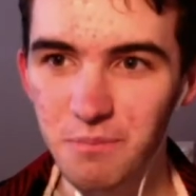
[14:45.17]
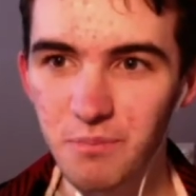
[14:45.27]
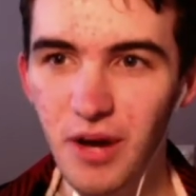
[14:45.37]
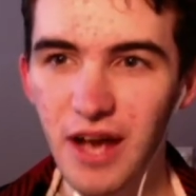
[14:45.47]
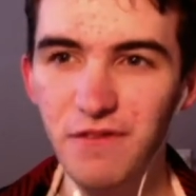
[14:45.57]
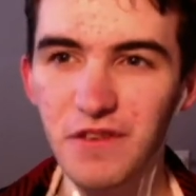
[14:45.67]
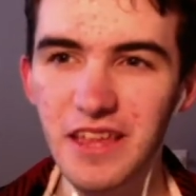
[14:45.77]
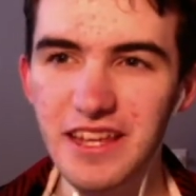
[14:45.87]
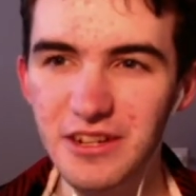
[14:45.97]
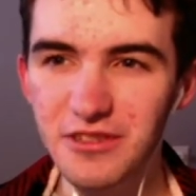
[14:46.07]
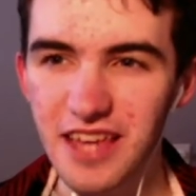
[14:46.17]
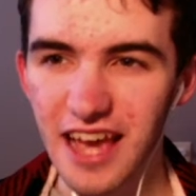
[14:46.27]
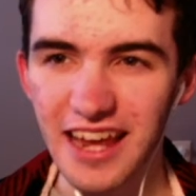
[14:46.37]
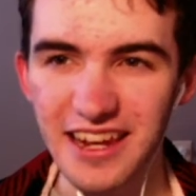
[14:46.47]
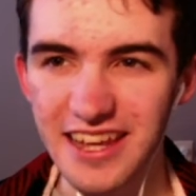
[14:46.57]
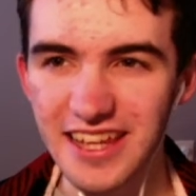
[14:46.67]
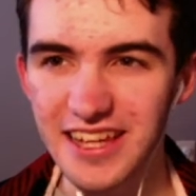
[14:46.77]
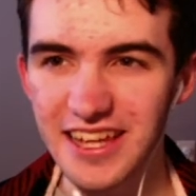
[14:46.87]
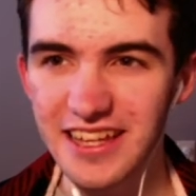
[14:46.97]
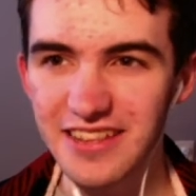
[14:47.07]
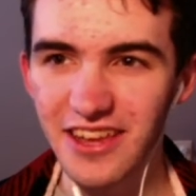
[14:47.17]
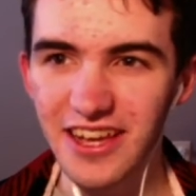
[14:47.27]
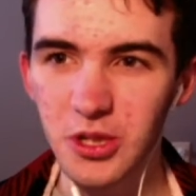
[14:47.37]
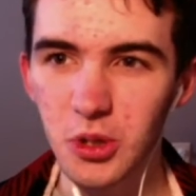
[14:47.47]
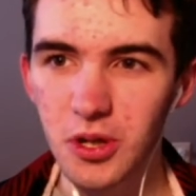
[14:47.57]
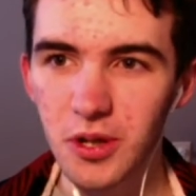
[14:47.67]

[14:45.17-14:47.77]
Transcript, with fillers: But I feel like near the ending it like